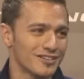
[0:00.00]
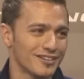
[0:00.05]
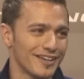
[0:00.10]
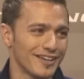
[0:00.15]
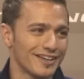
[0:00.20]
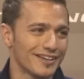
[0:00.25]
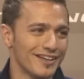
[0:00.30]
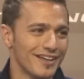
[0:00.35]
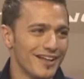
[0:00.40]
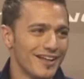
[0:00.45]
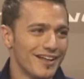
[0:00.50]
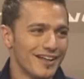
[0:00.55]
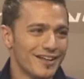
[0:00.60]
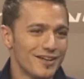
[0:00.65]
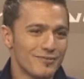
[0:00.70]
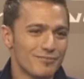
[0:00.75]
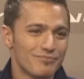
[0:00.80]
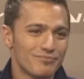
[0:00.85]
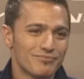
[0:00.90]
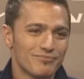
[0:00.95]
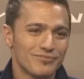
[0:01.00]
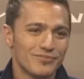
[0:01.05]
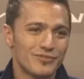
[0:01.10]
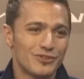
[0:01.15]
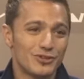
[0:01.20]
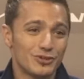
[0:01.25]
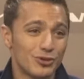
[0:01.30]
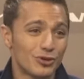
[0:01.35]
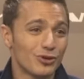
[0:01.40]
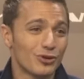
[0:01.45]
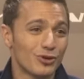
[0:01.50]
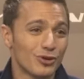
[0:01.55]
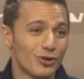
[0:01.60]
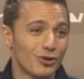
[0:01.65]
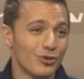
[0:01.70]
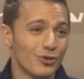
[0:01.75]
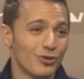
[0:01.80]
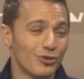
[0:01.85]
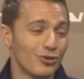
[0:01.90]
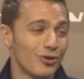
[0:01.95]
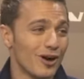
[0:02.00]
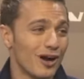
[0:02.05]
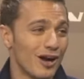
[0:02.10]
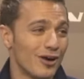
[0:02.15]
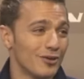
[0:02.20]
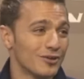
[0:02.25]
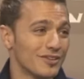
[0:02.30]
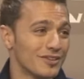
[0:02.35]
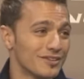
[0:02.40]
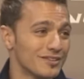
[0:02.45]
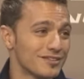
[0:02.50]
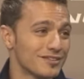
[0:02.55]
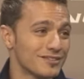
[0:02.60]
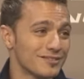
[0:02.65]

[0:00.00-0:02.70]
Yeah. Like you don't go out at